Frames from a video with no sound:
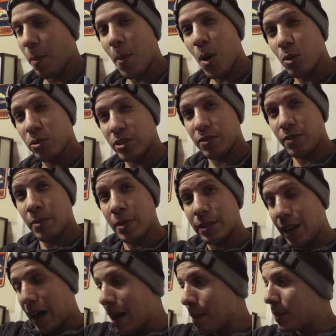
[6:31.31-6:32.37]
of the bolts from the
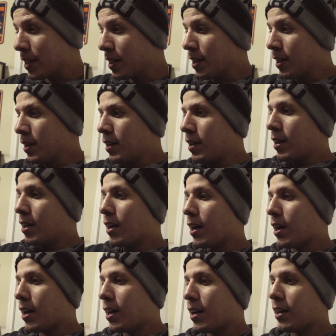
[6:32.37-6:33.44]
top
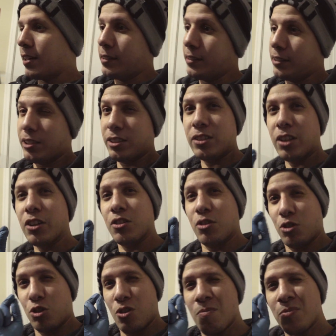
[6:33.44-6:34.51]
started
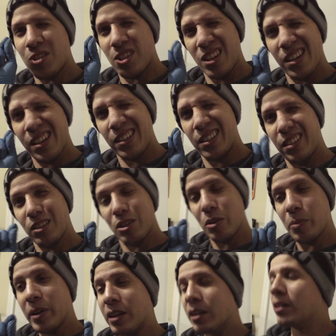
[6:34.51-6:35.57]
to strip just a
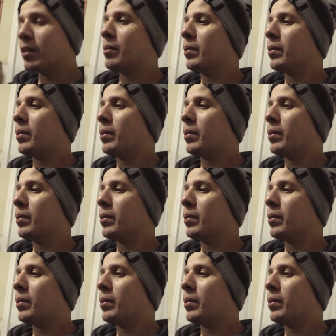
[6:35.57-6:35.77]
little bit,